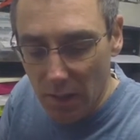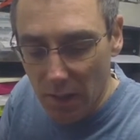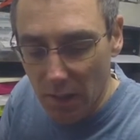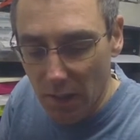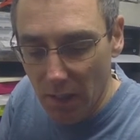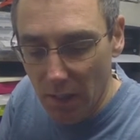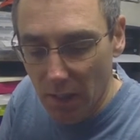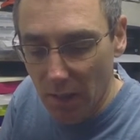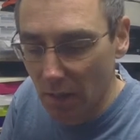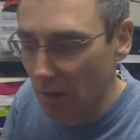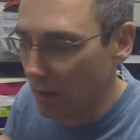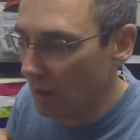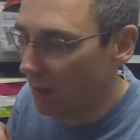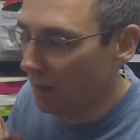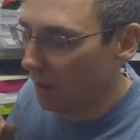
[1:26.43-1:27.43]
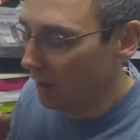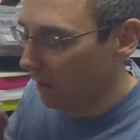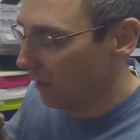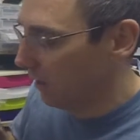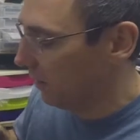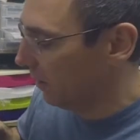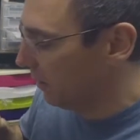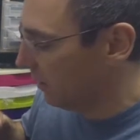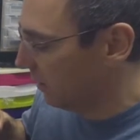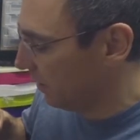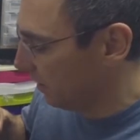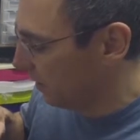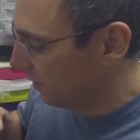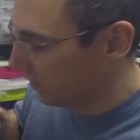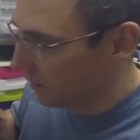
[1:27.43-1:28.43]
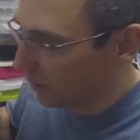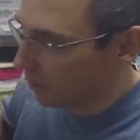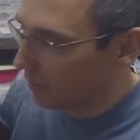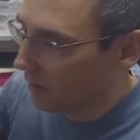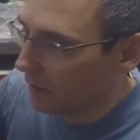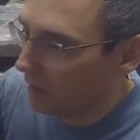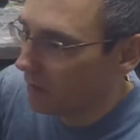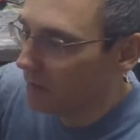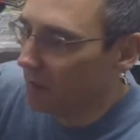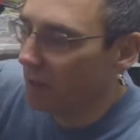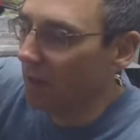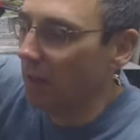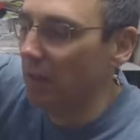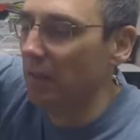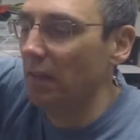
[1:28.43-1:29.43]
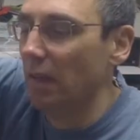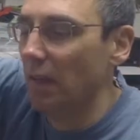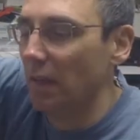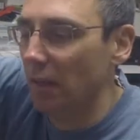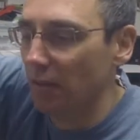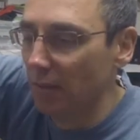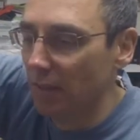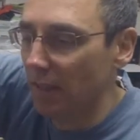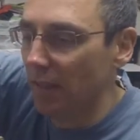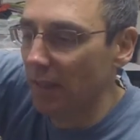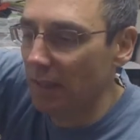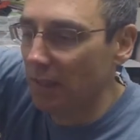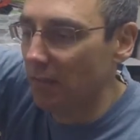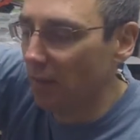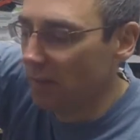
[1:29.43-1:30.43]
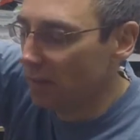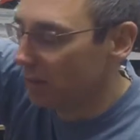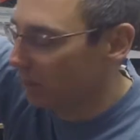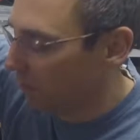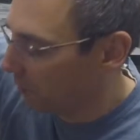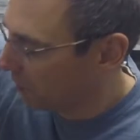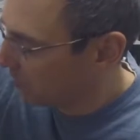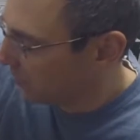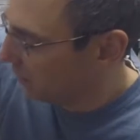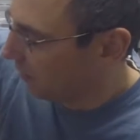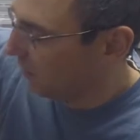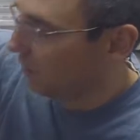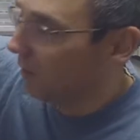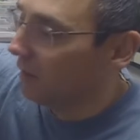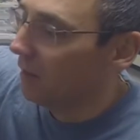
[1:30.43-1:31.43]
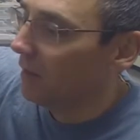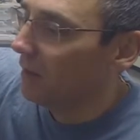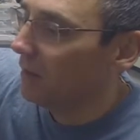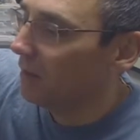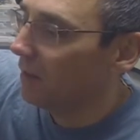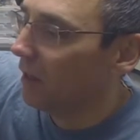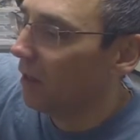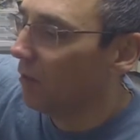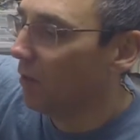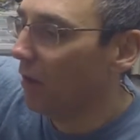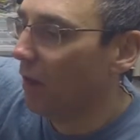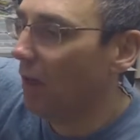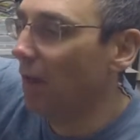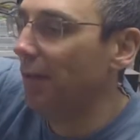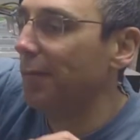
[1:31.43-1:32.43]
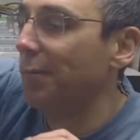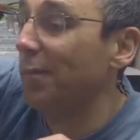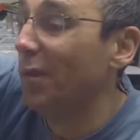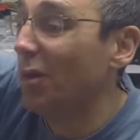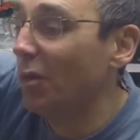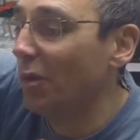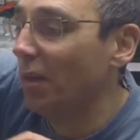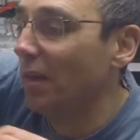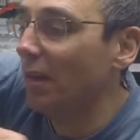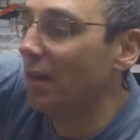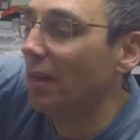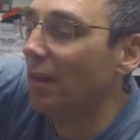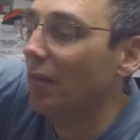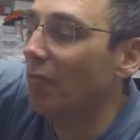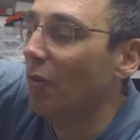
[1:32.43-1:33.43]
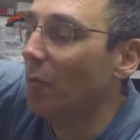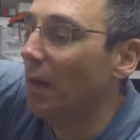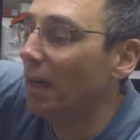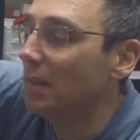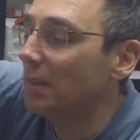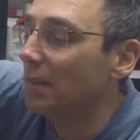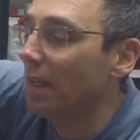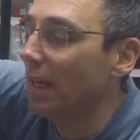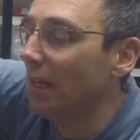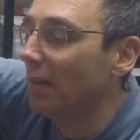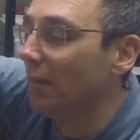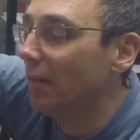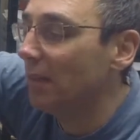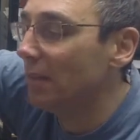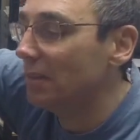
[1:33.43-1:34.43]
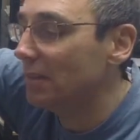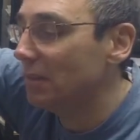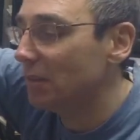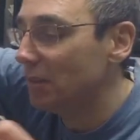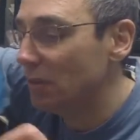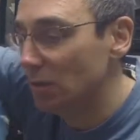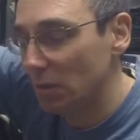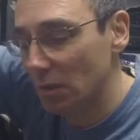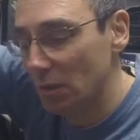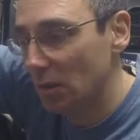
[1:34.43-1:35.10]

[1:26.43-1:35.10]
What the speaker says: here, and same on the other side, and I've cleaned these faces up as well. So all it remains now is to